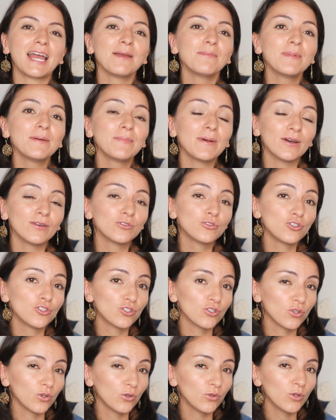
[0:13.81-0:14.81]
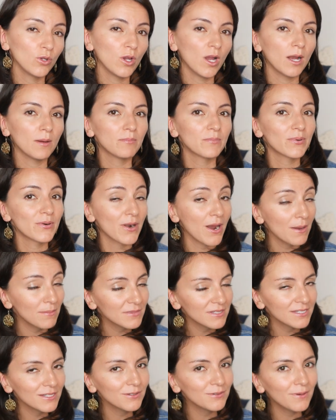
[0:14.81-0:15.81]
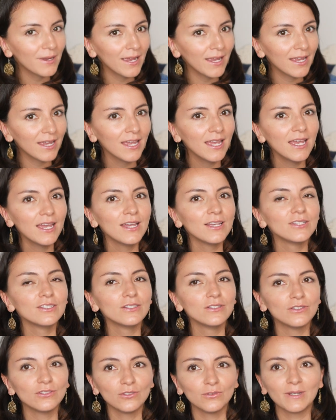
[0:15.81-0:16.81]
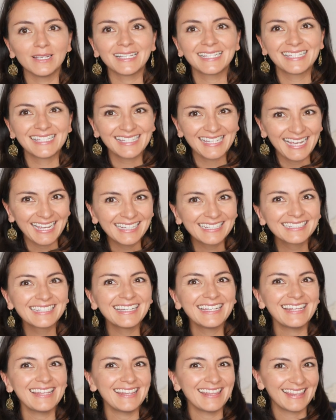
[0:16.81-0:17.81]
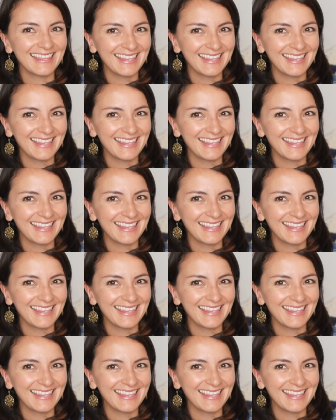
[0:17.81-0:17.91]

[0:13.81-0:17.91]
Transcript: I'm about to show you a promising way to do exactly